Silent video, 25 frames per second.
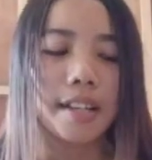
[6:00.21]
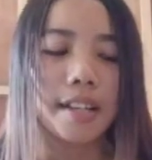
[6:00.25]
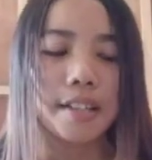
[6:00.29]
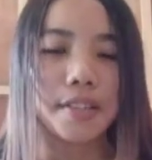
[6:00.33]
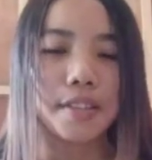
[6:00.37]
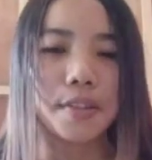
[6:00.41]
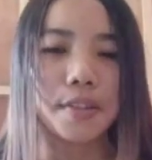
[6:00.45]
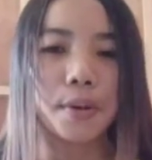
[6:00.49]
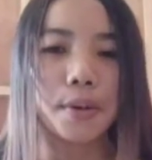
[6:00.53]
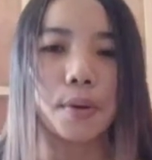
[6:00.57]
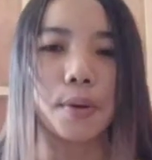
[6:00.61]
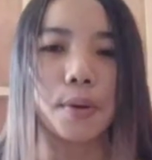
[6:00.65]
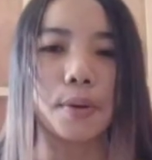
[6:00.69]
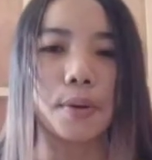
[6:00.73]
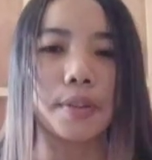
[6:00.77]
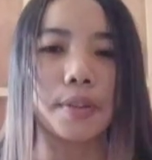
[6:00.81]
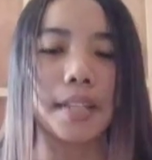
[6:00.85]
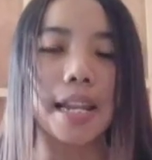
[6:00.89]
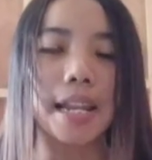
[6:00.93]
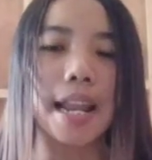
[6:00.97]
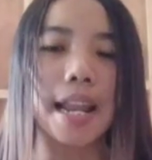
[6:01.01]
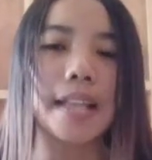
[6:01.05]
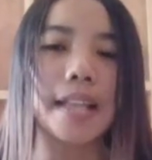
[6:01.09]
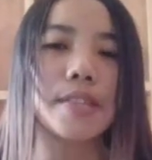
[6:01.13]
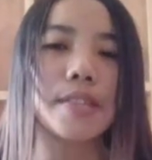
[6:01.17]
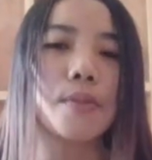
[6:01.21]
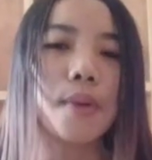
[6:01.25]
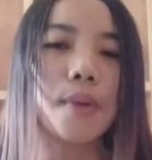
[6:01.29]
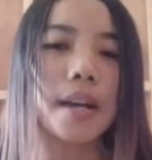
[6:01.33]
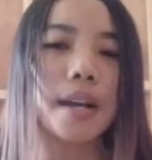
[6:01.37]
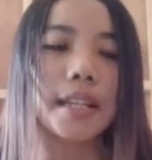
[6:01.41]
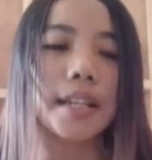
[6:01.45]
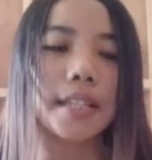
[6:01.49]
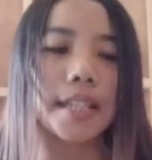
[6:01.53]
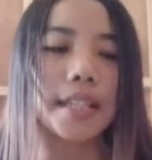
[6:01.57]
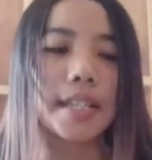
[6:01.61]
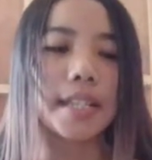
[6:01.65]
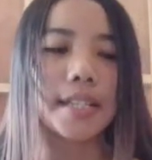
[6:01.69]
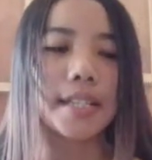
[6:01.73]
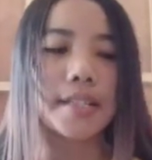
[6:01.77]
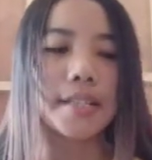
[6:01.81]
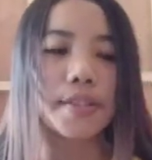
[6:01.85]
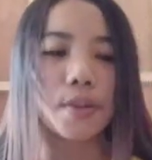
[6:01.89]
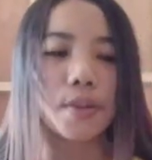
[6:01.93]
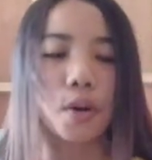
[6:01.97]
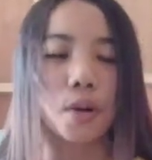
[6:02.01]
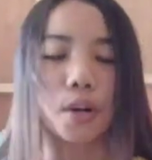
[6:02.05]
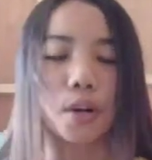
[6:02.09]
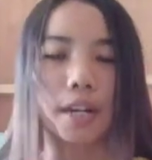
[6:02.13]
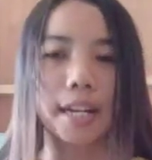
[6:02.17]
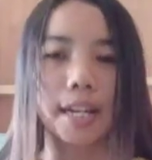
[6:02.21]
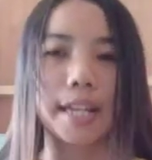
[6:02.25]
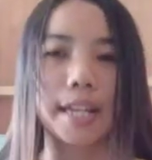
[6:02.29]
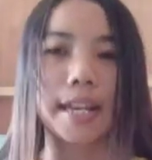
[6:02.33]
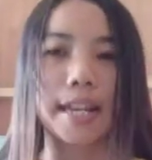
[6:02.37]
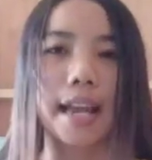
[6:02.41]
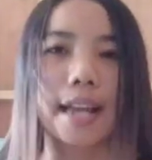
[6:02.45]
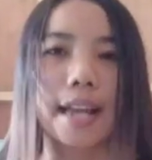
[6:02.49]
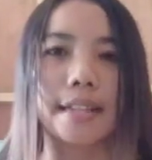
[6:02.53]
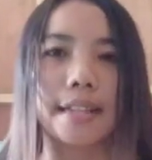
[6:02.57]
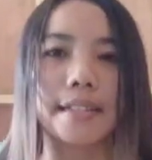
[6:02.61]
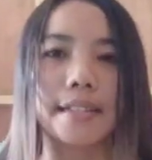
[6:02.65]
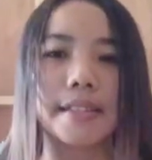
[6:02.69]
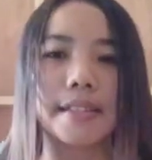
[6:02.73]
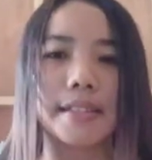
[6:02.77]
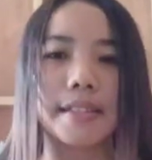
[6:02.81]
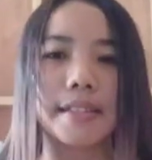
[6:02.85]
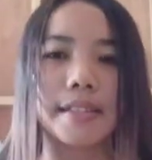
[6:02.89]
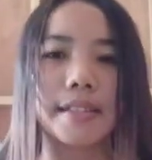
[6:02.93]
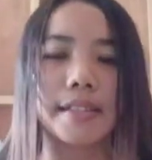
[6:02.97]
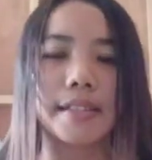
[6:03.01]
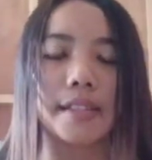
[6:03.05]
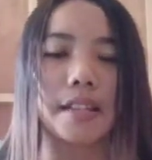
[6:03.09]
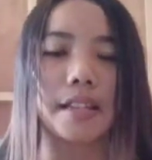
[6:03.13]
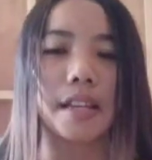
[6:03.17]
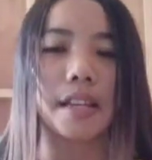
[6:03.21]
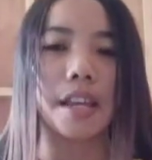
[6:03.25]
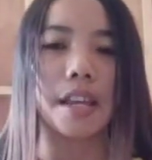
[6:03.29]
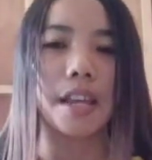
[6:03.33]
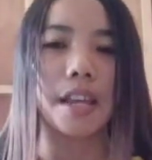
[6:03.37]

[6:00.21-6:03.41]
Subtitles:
So the last one is organize.